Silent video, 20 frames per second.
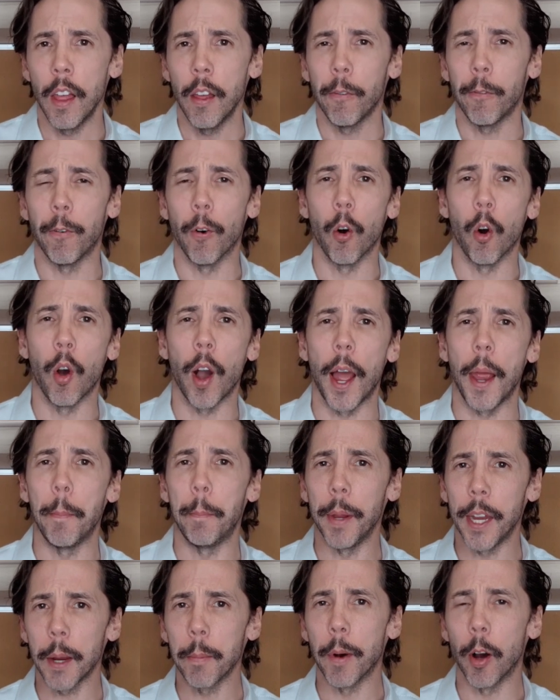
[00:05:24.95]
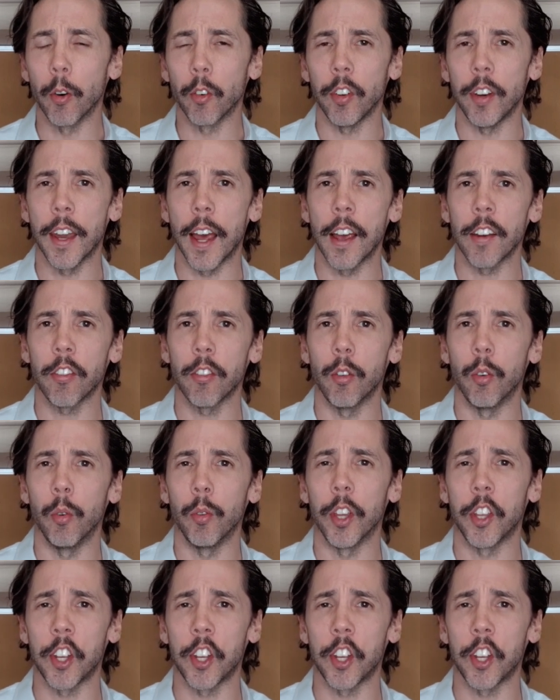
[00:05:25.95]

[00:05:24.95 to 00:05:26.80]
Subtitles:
for a big multinational,